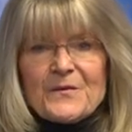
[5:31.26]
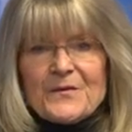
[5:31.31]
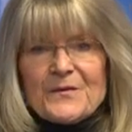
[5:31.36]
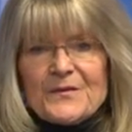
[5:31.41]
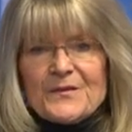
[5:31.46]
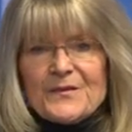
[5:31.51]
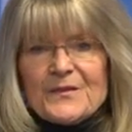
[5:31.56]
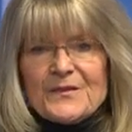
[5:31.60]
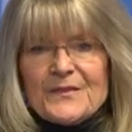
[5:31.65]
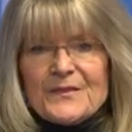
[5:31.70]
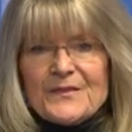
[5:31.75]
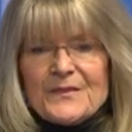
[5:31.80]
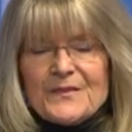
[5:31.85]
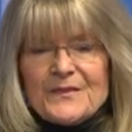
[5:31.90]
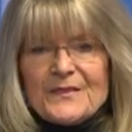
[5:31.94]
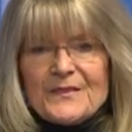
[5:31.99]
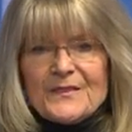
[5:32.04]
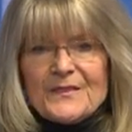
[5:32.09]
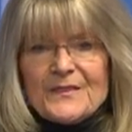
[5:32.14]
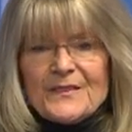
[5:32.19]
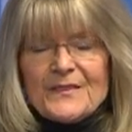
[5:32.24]

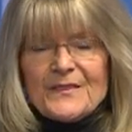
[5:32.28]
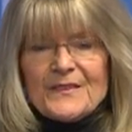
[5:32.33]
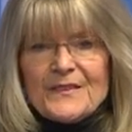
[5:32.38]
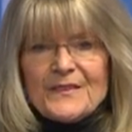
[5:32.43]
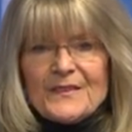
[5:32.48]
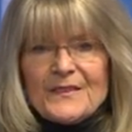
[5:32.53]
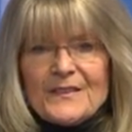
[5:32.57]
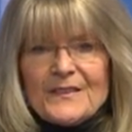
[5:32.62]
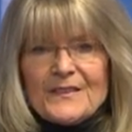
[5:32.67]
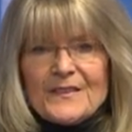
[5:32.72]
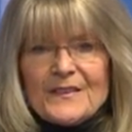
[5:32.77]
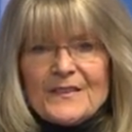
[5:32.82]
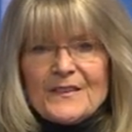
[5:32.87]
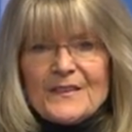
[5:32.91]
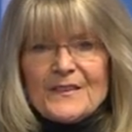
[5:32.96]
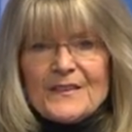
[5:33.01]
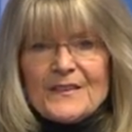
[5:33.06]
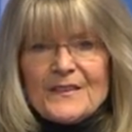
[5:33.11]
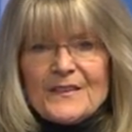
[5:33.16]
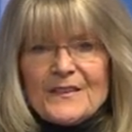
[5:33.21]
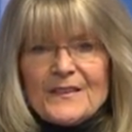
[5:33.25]

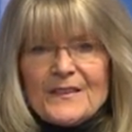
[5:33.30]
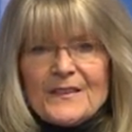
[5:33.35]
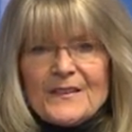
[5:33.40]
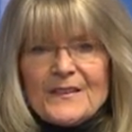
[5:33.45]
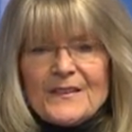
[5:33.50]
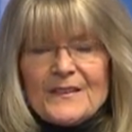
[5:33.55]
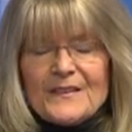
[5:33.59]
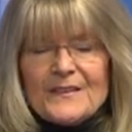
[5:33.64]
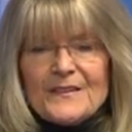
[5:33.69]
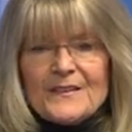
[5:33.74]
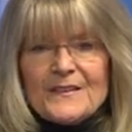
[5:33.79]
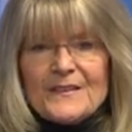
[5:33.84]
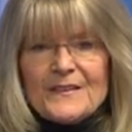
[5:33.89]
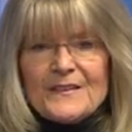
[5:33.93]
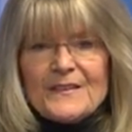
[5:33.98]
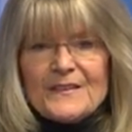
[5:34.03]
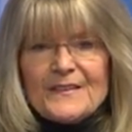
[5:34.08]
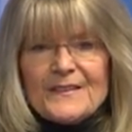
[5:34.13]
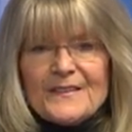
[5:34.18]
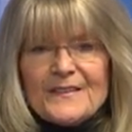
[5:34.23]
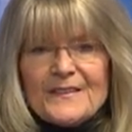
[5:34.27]

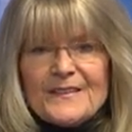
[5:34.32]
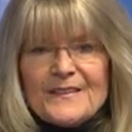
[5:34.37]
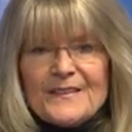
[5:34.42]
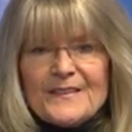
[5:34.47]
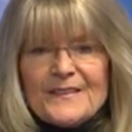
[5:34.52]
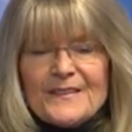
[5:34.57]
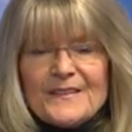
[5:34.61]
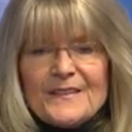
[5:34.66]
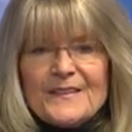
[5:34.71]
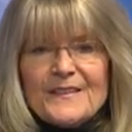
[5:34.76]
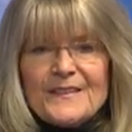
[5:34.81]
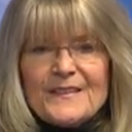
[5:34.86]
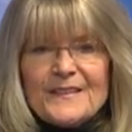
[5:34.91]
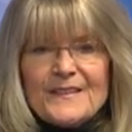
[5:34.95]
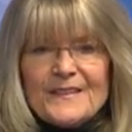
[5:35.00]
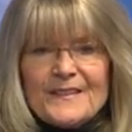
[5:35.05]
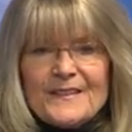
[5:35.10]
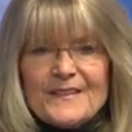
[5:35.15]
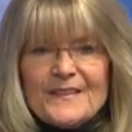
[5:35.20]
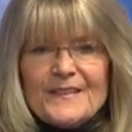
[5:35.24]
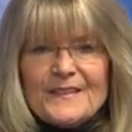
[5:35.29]

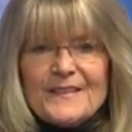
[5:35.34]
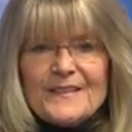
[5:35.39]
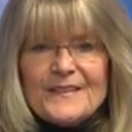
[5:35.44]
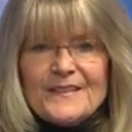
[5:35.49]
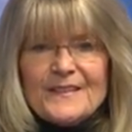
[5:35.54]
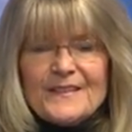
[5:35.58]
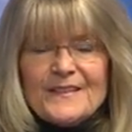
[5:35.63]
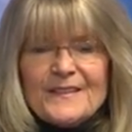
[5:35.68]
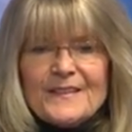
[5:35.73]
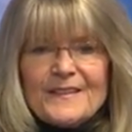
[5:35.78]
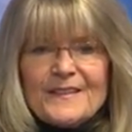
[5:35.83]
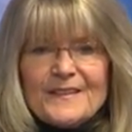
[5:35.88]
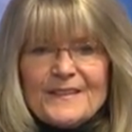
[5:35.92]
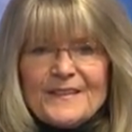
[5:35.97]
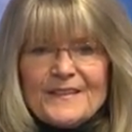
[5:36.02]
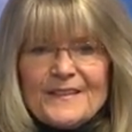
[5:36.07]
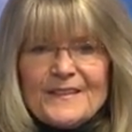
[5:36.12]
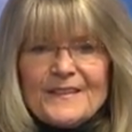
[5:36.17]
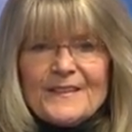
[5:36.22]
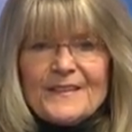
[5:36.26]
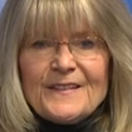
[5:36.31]

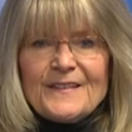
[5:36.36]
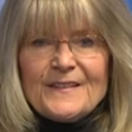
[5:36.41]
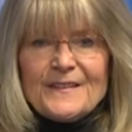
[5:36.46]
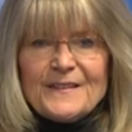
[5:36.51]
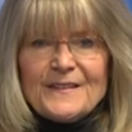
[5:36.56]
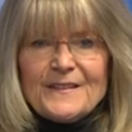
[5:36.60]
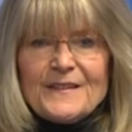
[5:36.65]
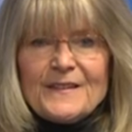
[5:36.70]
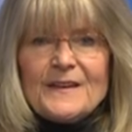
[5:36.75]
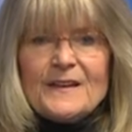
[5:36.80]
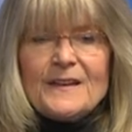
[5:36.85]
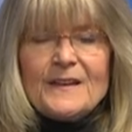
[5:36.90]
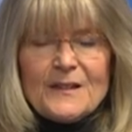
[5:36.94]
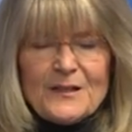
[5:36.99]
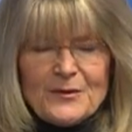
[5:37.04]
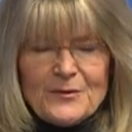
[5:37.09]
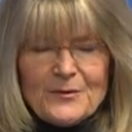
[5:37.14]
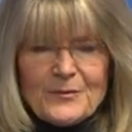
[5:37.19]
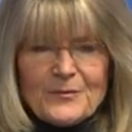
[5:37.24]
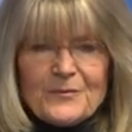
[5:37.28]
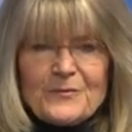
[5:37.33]

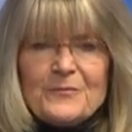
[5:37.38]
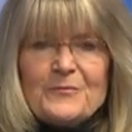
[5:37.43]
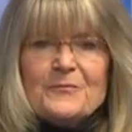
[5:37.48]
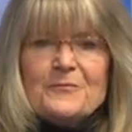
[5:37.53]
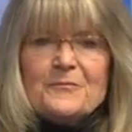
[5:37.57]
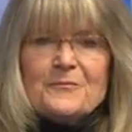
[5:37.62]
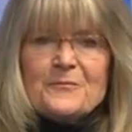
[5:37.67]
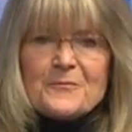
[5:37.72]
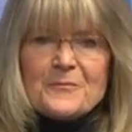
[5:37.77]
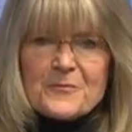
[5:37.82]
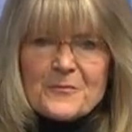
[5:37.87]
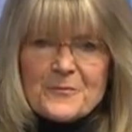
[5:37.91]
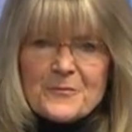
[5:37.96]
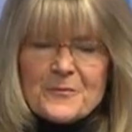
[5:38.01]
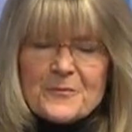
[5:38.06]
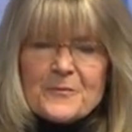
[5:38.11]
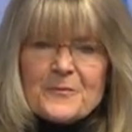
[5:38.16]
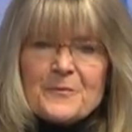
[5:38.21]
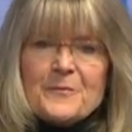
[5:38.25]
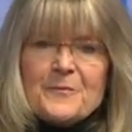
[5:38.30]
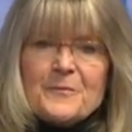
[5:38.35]

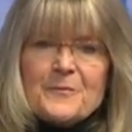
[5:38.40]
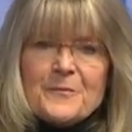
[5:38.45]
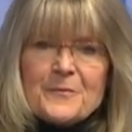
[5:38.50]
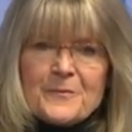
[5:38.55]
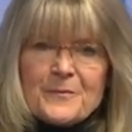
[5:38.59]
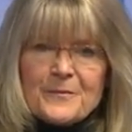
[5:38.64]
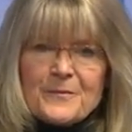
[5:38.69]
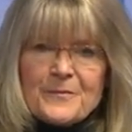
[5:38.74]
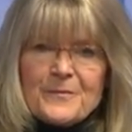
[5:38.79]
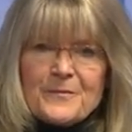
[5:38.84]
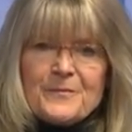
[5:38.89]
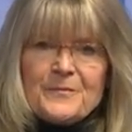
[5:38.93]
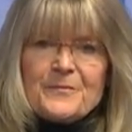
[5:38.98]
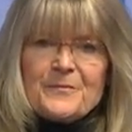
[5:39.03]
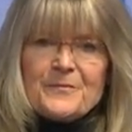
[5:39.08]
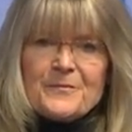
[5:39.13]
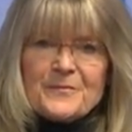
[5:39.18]
(silent)